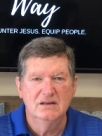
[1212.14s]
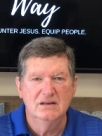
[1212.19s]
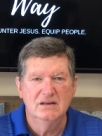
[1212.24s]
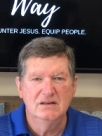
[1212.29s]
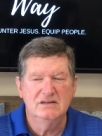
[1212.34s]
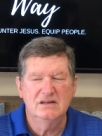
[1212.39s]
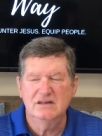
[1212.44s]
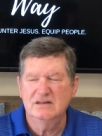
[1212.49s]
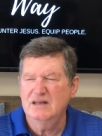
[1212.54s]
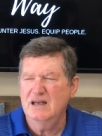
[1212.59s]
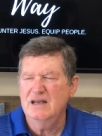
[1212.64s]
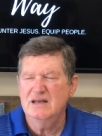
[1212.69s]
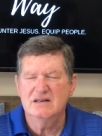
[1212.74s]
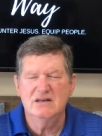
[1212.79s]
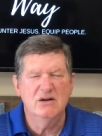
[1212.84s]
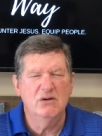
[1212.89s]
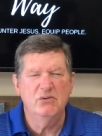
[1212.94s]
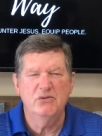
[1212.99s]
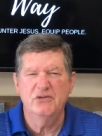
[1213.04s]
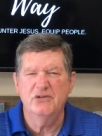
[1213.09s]
He said, Take
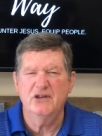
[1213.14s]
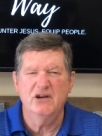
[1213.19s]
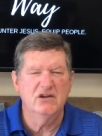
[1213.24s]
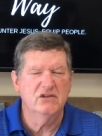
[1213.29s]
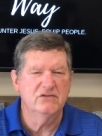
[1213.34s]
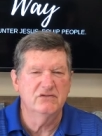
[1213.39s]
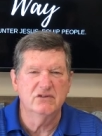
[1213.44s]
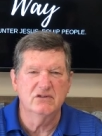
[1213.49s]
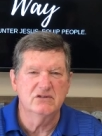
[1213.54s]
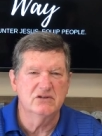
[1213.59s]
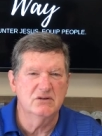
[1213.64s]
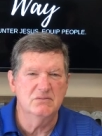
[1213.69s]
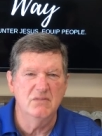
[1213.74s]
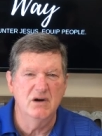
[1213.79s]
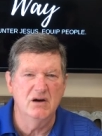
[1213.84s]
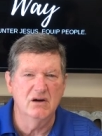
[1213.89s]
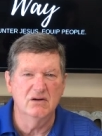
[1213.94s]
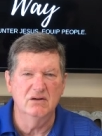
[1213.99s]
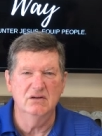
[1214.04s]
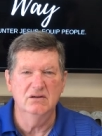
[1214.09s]
no thought for
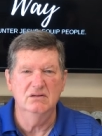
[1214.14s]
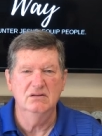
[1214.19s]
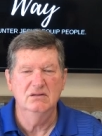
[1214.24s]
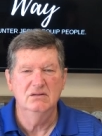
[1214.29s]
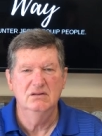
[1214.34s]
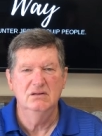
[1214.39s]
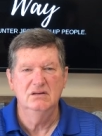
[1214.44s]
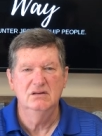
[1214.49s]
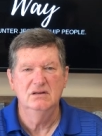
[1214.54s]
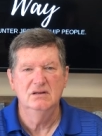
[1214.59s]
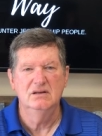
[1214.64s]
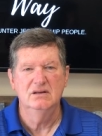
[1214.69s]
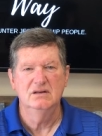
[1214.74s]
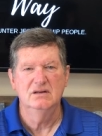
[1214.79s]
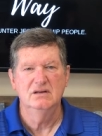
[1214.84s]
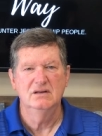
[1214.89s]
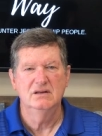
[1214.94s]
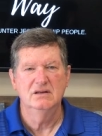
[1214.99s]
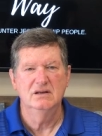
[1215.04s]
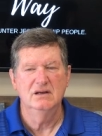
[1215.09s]
tomorrow.
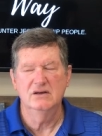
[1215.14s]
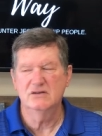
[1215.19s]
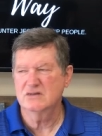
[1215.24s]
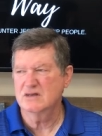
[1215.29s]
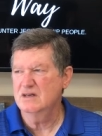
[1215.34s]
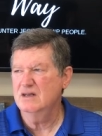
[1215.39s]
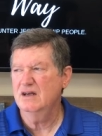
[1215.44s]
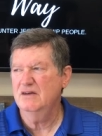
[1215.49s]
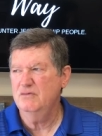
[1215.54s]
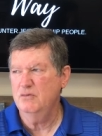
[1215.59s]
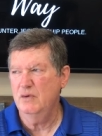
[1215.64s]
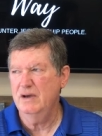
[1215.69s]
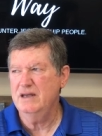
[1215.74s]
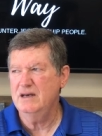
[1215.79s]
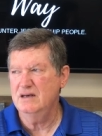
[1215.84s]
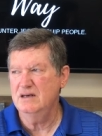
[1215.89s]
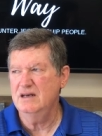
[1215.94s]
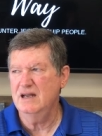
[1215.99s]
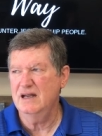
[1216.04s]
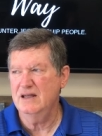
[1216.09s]
There's enough
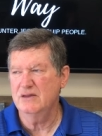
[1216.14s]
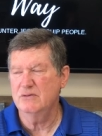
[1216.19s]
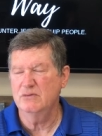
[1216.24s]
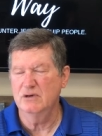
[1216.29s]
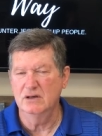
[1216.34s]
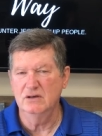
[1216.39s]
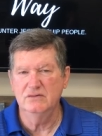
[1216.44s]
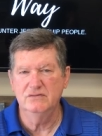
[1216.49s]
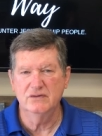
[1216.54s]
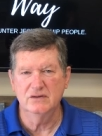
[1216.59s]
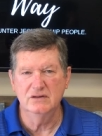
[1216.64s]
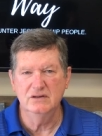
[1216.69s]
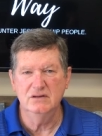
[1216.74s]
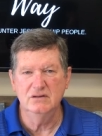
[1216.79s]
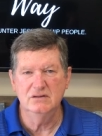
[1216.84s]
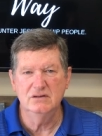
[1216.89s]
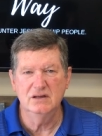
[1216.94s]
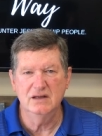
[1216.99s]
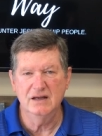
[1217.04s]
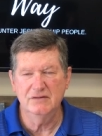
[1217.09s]
waiting down the road for you
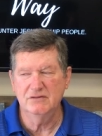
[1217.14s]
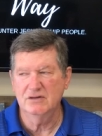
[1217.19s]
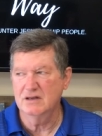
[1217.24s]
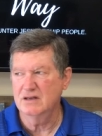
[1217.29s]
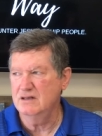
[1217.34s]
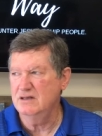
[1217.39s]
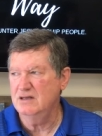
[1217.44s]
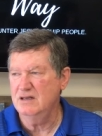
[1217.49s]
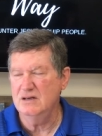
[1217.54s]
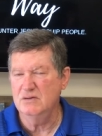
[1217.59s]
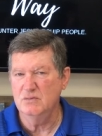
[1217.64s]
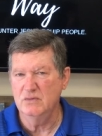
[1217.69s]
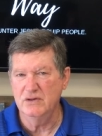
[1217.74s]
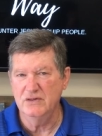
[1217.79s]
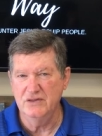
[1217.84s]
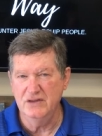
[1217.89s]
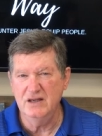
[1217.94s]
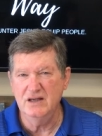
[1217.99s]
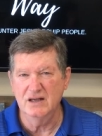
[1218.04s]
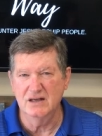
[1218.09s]
to have to contend
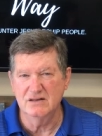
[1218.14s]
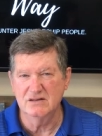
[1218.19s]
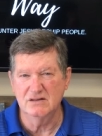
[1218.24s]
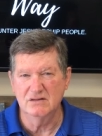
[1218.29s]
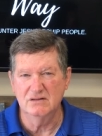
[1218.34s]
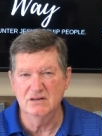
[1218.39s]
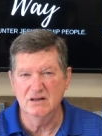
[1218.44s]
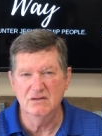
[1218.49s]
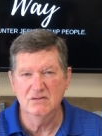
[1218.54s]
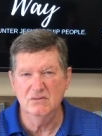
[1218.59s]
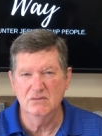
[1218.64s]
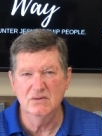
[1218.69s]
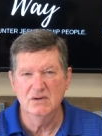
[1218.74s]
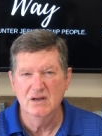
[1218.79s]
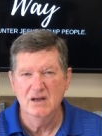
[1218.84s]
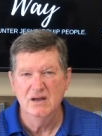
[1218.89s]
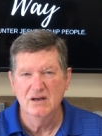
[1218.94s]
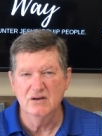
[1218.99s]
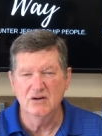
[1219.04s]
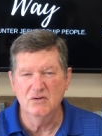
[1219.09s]
with then. So don't,
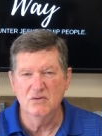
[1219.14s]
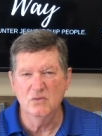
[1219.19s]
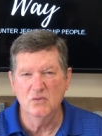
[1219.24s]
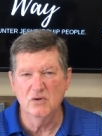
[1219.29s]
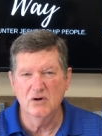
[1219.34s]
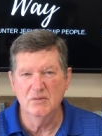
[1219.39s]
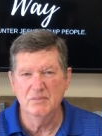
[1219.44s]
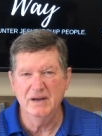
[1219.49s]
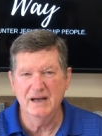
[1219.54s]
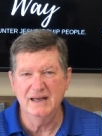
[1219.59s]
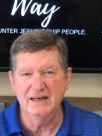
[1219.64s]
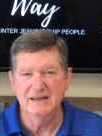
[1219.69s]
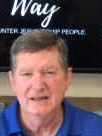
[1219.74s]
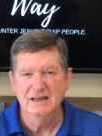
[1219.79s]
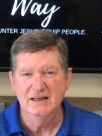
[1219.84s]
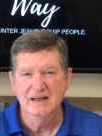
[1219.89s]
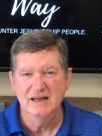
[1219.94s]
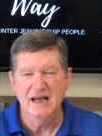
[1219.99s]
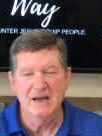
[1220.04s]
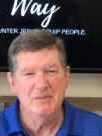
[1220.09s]
don't worry about,
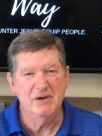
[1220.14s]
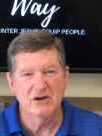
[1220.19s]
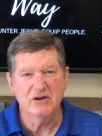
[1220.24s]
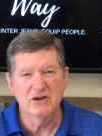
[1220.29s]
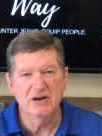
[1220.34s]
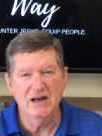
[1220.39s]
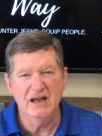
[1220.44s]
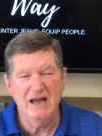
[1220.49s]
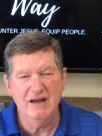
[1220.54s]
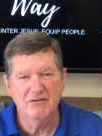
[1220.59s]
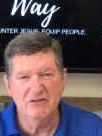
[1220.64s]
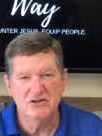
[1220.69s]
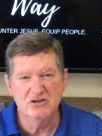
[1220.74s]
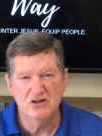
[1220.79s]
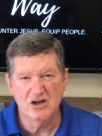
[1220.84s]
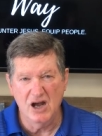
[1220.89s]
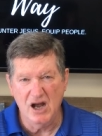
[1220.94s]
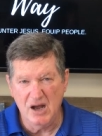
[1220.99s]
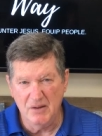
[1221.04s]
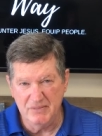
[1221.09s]
am I going to have a
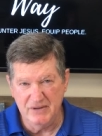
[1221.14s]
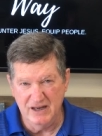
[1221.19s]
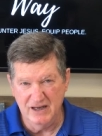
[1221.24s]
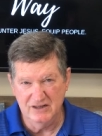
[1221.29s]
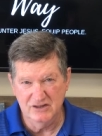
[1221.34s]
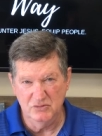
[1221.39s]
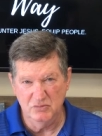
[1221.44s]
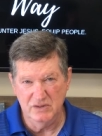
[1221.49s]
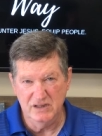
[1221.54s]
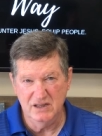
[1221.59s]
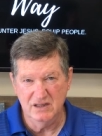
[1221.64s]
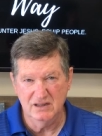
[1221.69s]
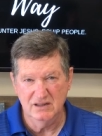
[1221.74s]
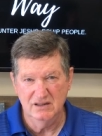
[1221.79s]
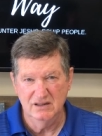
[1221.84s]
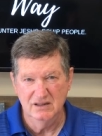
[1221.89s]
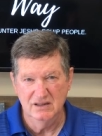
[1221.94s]
job next week?